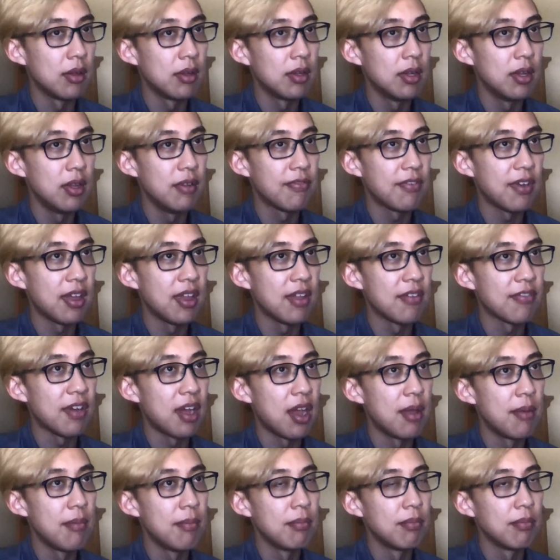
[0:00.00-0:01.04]
if
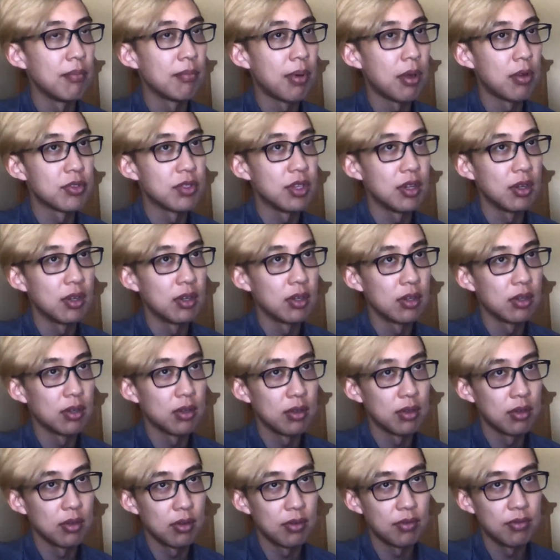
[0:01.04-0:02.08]
I'm posting
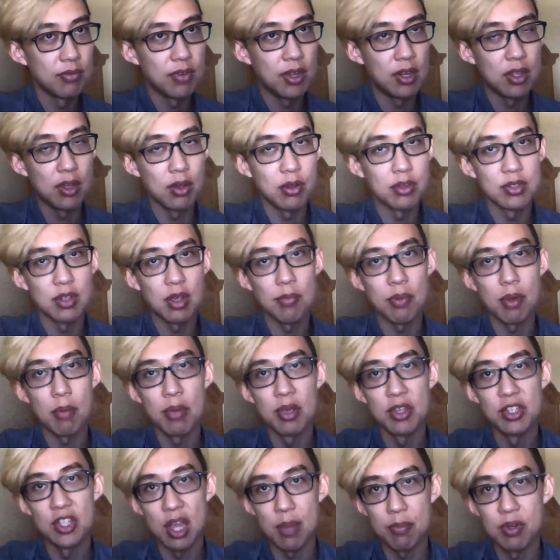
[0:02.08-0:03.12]
videos up on
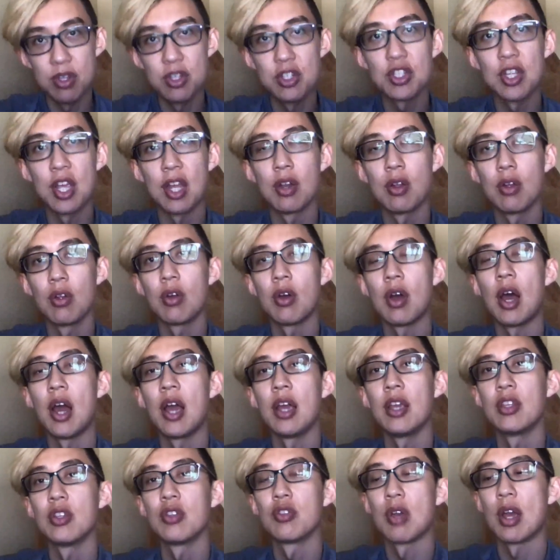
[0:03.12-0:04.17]
my Japanese channel,
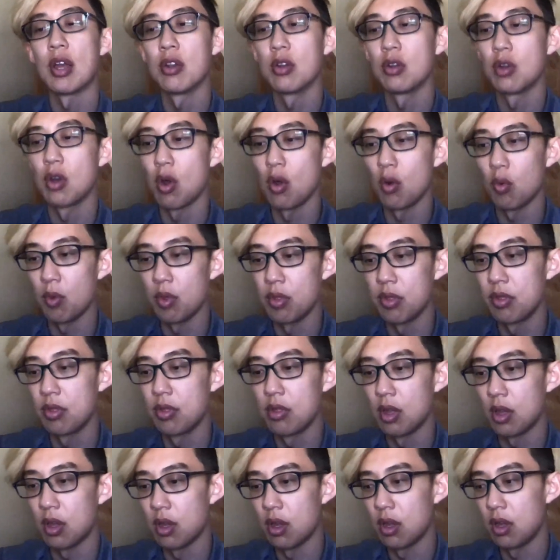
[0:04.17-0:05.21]
I try to go with
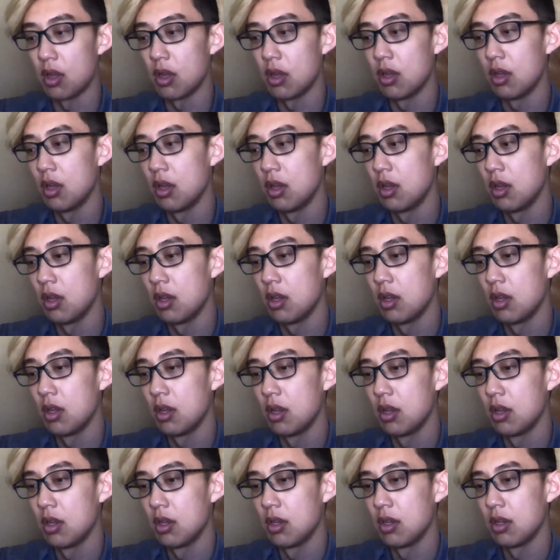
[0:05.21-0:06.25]
the
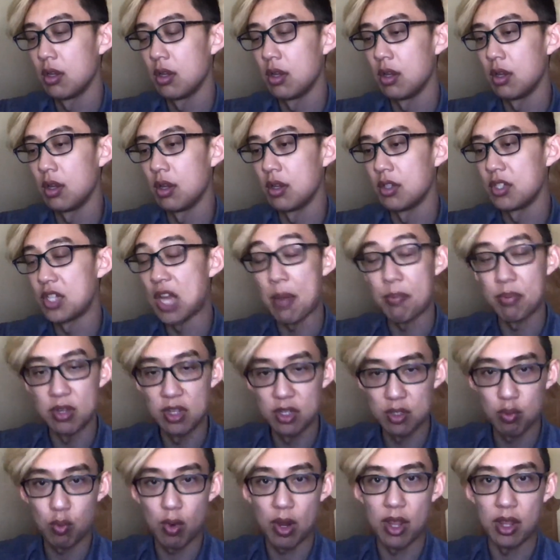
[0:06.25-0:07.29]

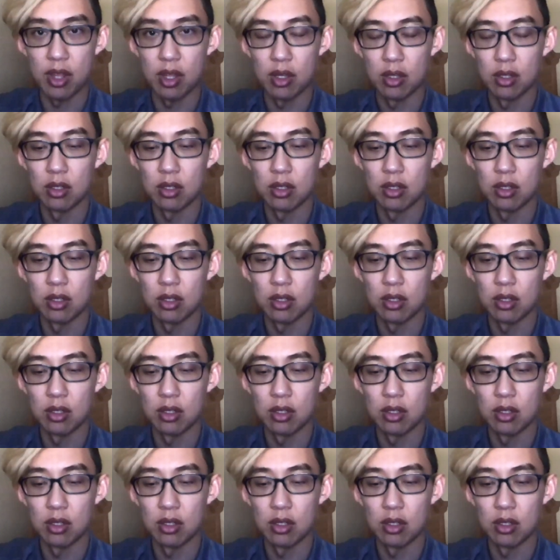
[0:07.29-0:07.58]
Japanese way,